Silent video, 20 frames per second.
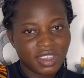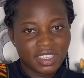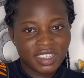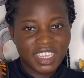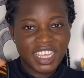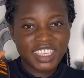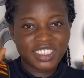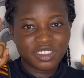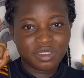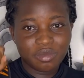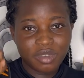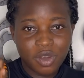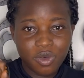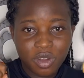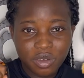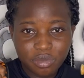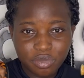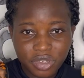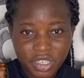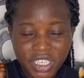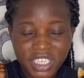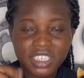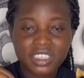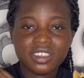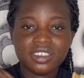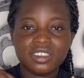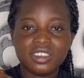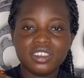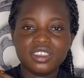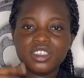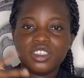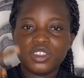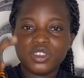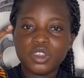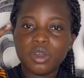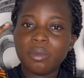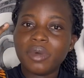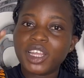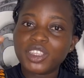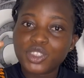That's number 1 breaking.
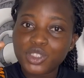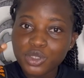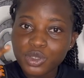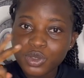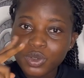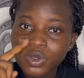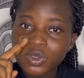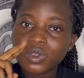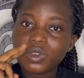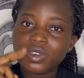Number 2.